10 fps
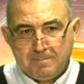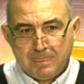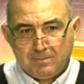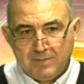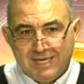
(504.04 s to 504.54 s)

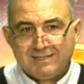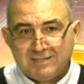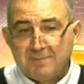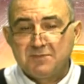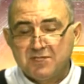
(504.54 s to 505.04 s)
make
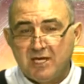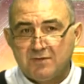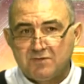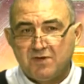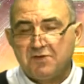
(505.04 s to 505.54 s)

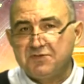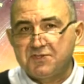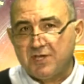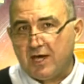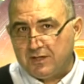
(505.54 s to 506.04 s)
themselves very
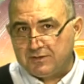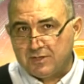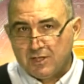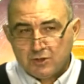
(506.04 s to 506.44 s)
sad.